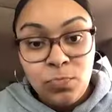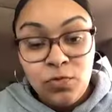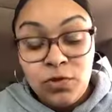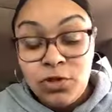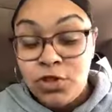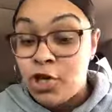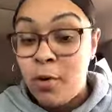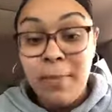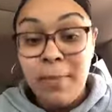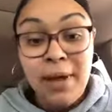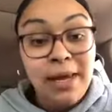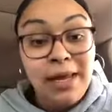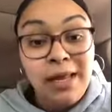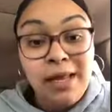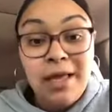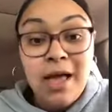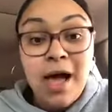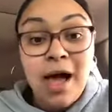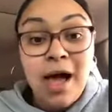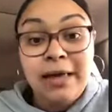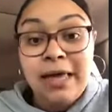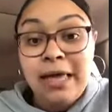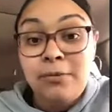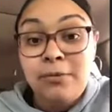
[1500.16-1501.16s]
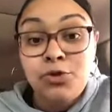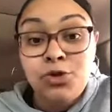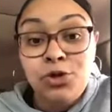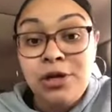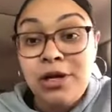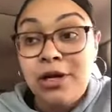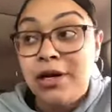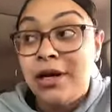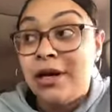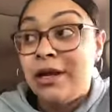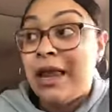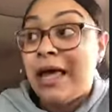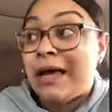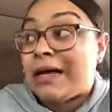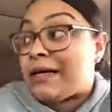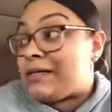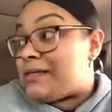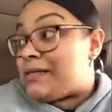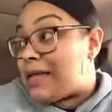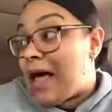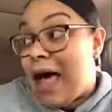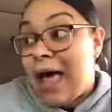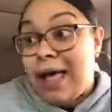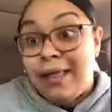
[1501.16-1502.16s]
So many y'all keep treating it like a
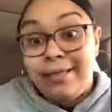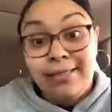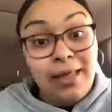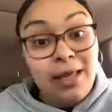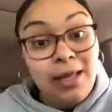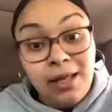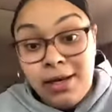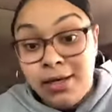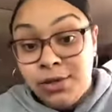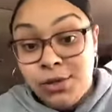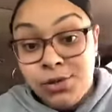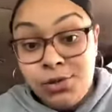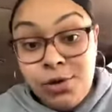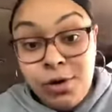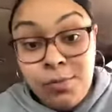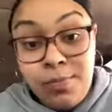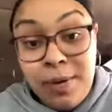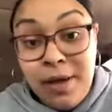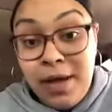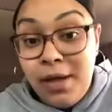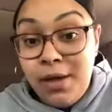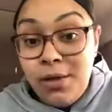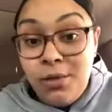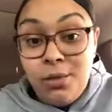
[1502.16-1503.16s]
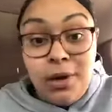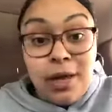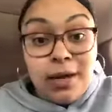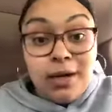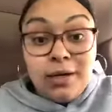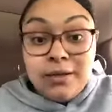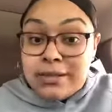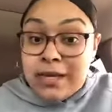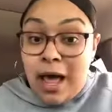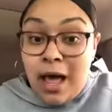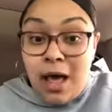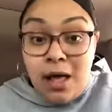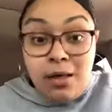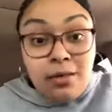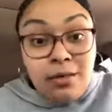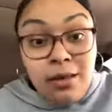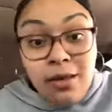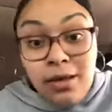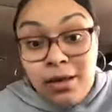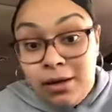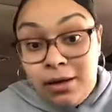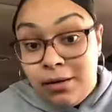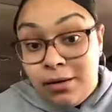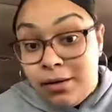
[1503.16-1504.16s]
side thing, and it's sure paying you like a side
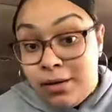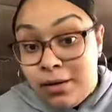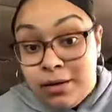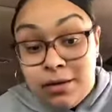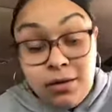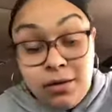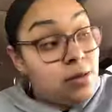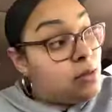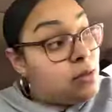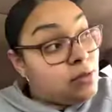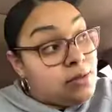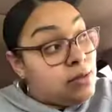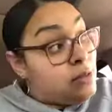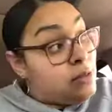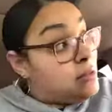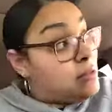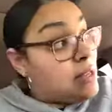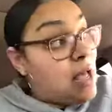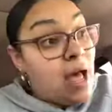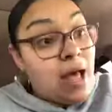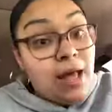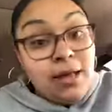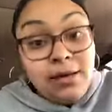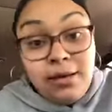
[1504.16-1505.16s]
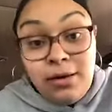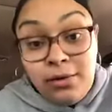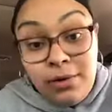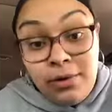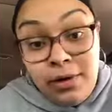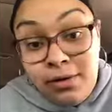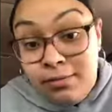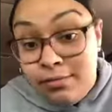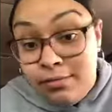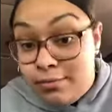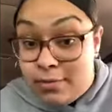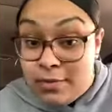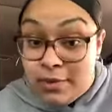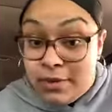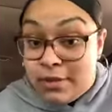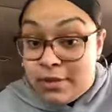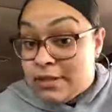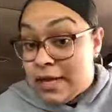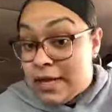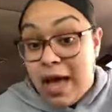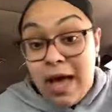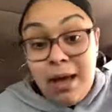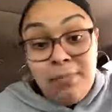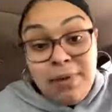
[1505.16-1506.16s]
thing because the side don't need the
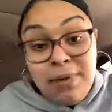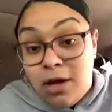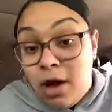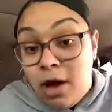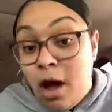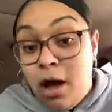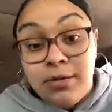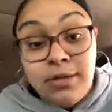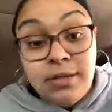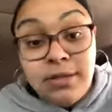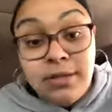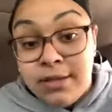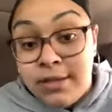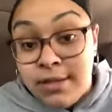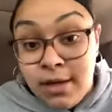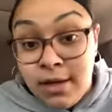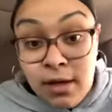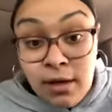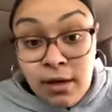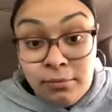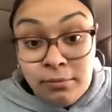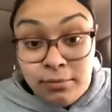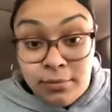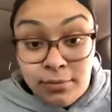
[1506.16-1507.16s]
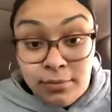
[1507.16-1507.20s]
side be costing something.